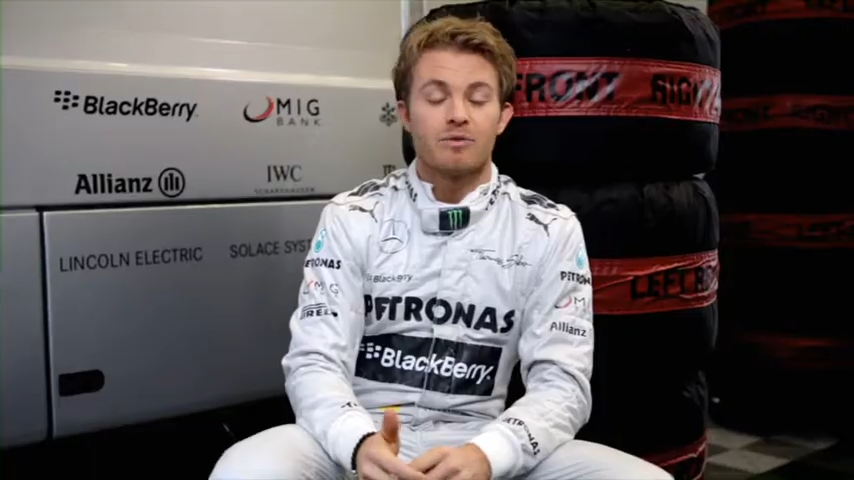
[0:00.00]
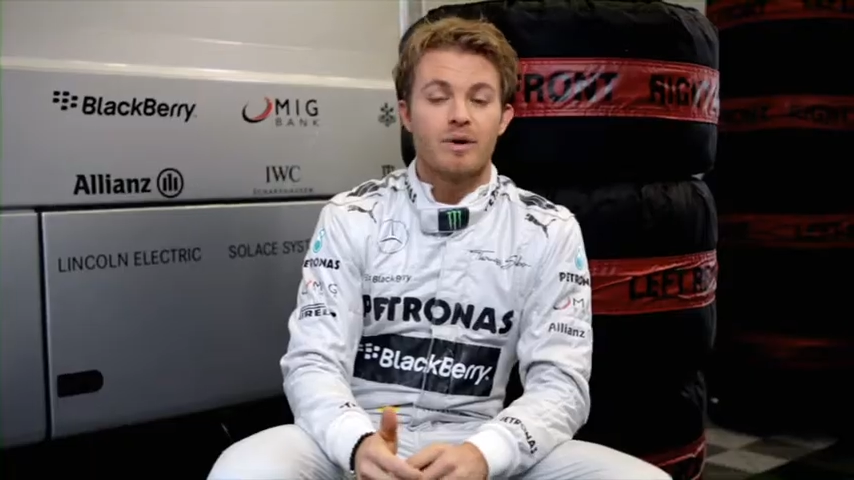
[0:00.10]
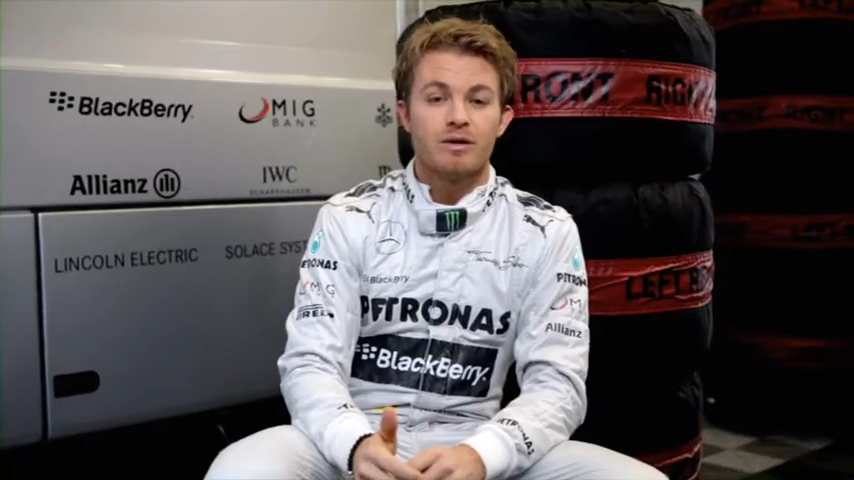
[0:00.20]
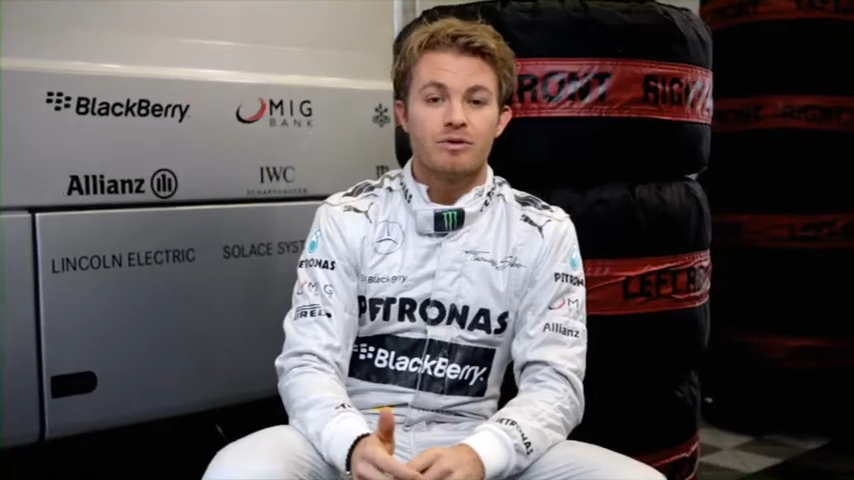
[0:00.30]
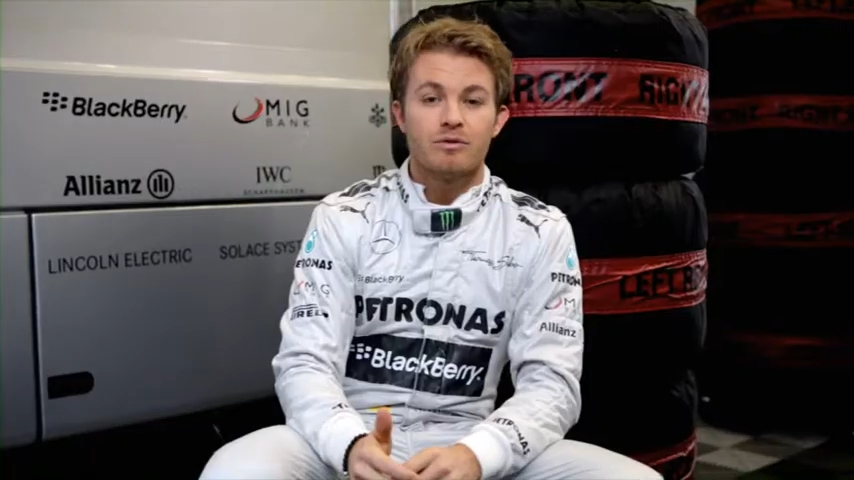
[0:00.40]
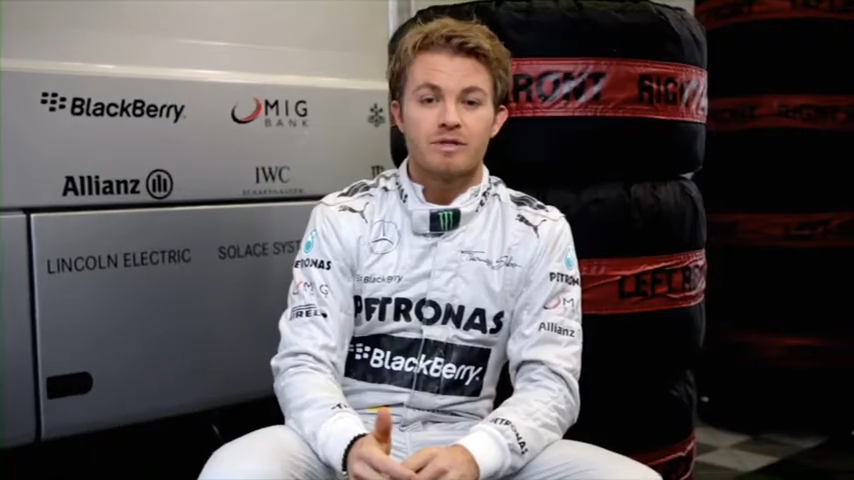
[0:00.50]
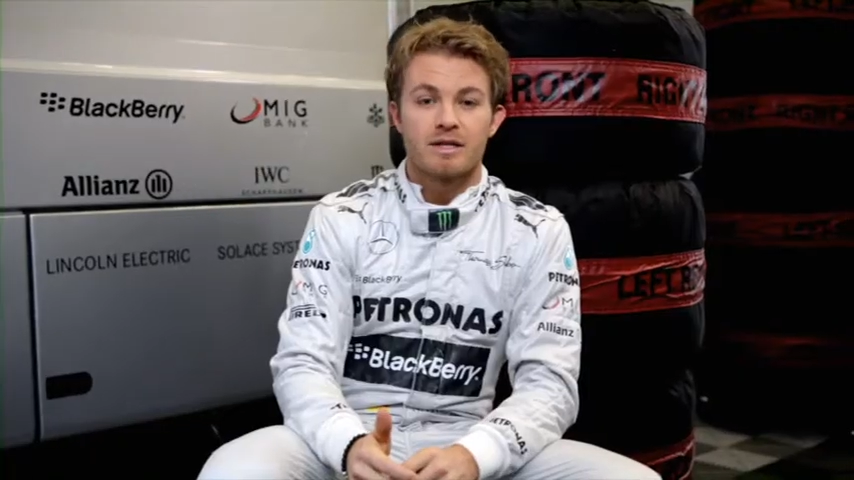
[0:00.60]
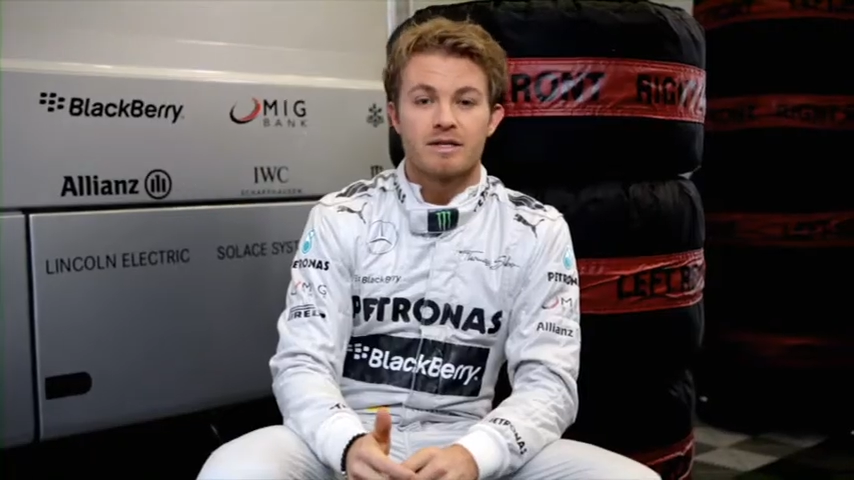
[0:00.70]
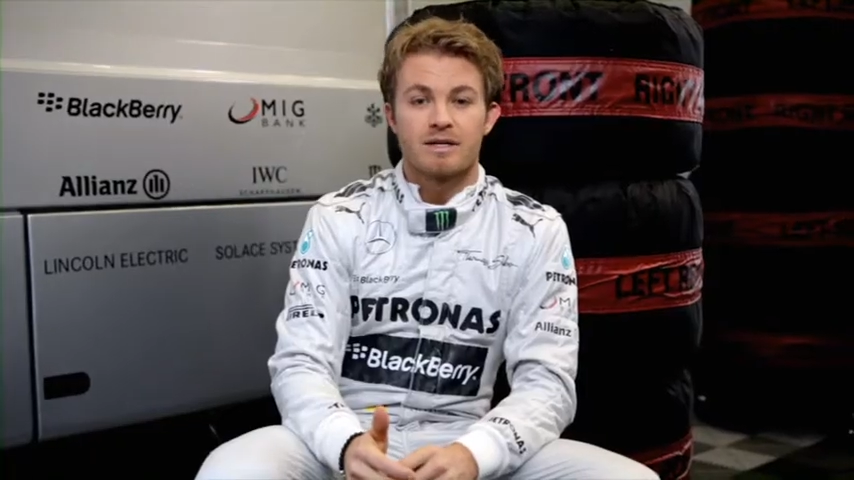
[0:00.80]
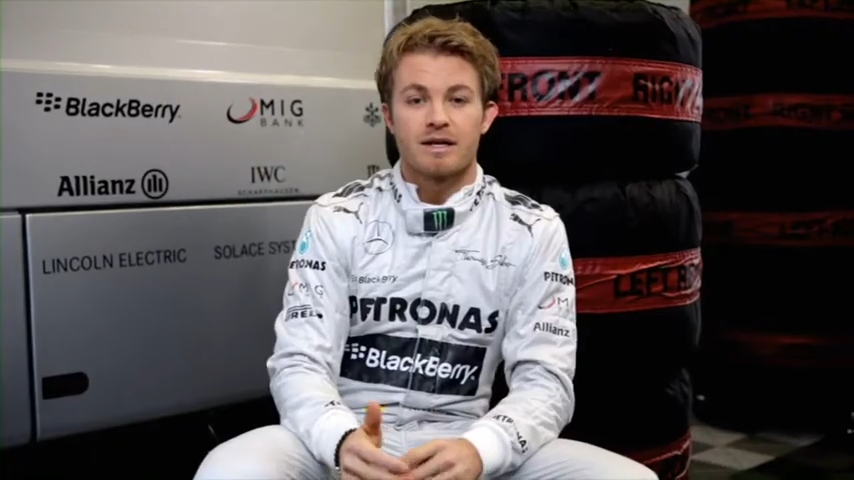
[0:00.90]
way you use it
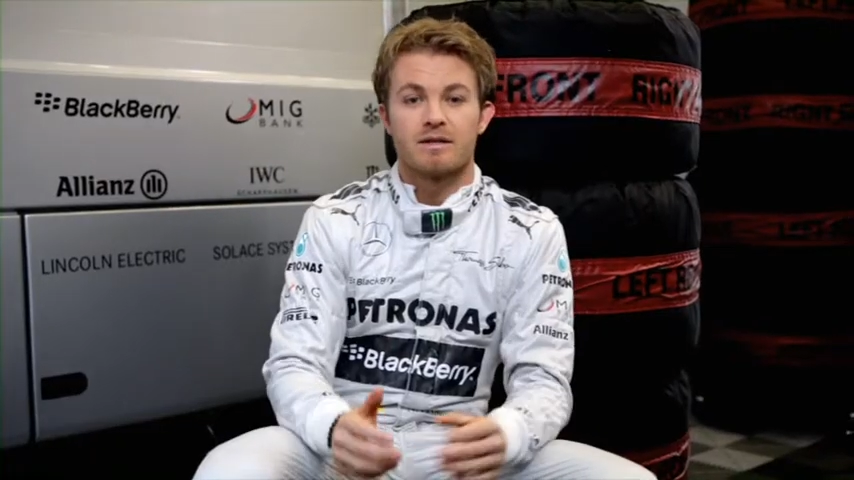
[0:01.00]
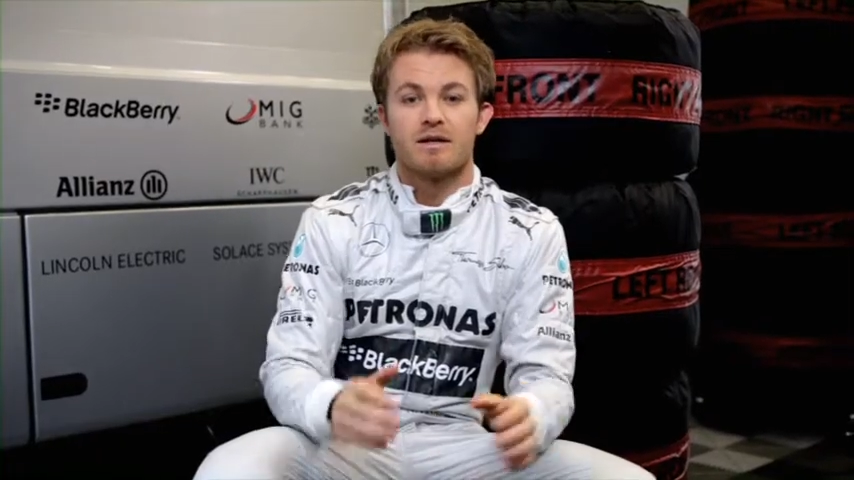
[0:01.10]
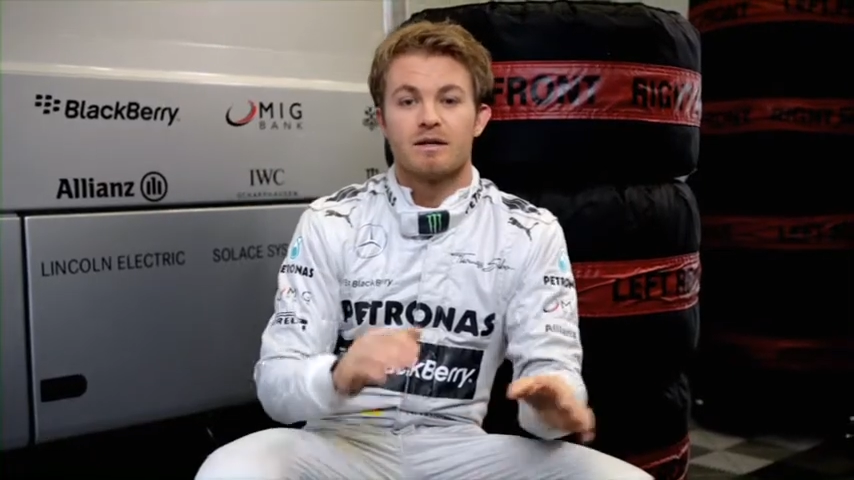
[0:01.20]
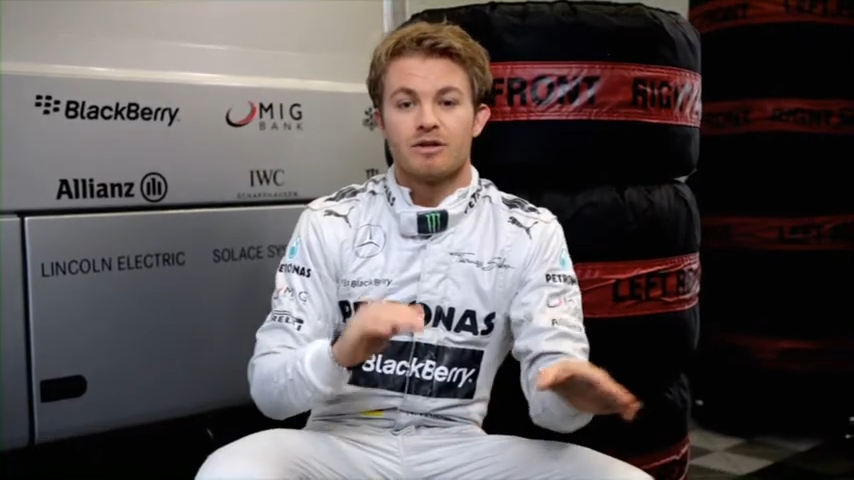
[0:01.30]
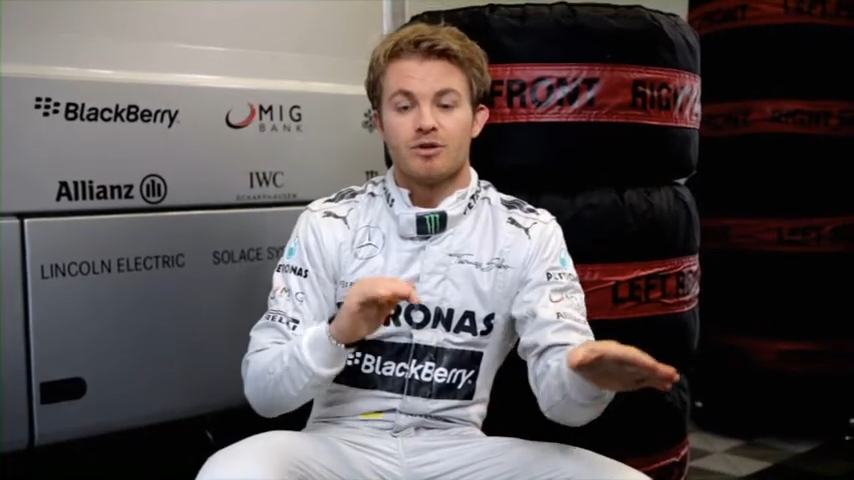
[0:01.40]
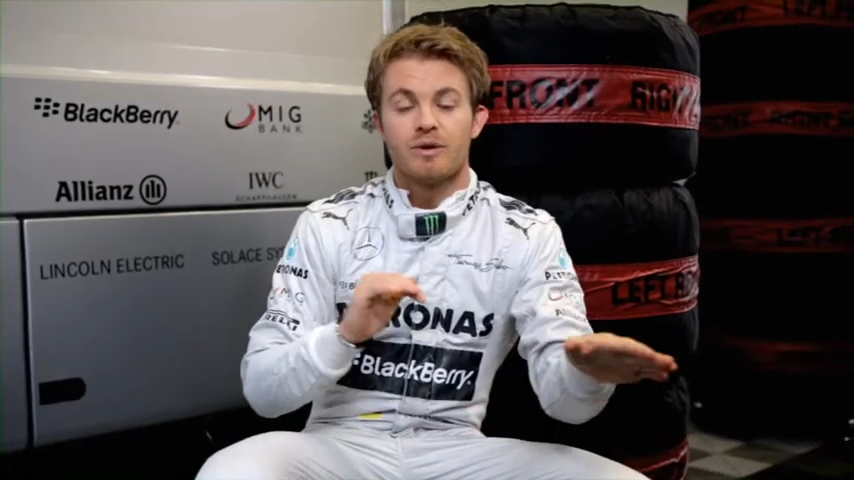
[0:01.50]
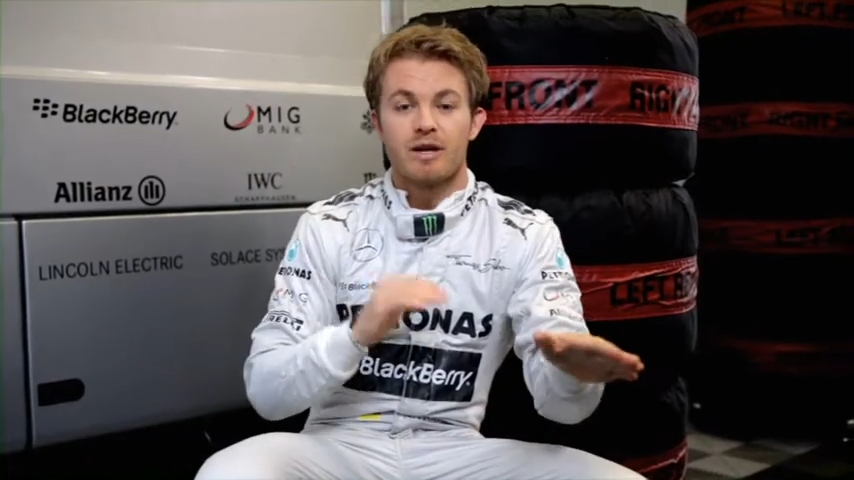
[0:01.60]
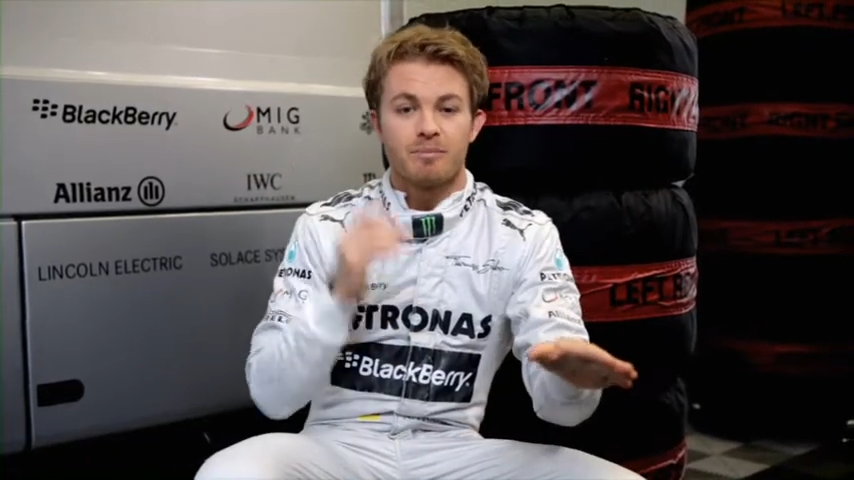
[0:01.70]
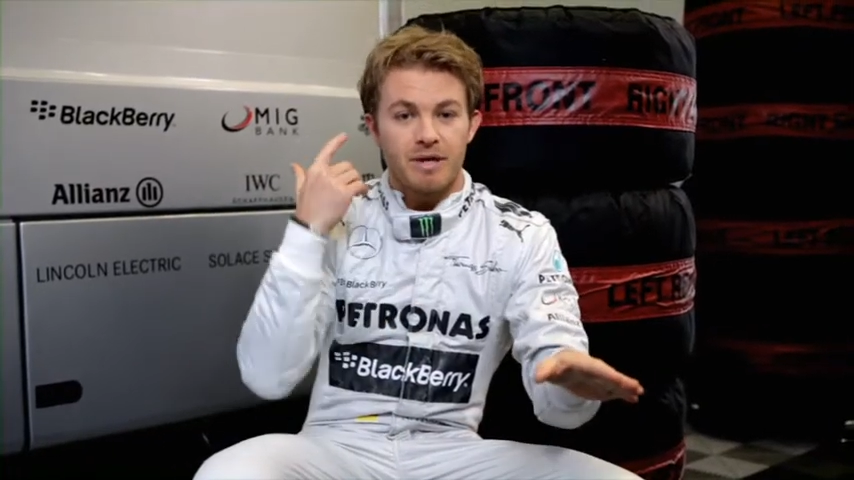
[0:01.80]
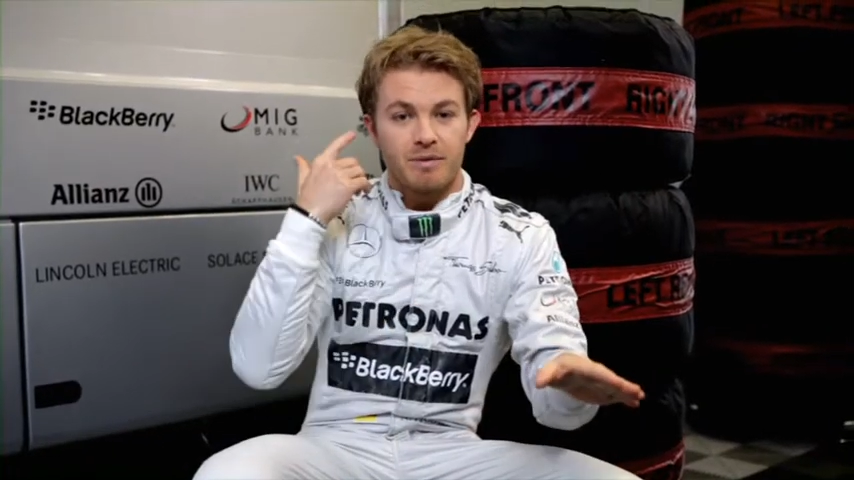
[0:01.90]
is that you get
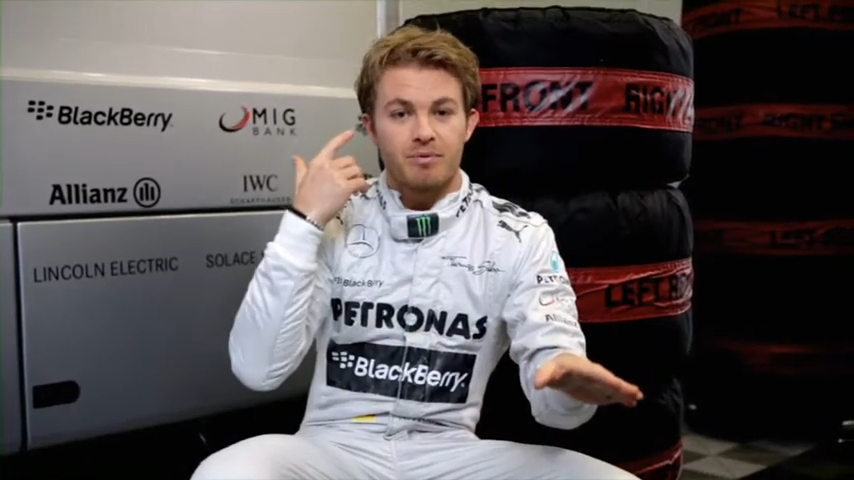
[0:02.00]
a beep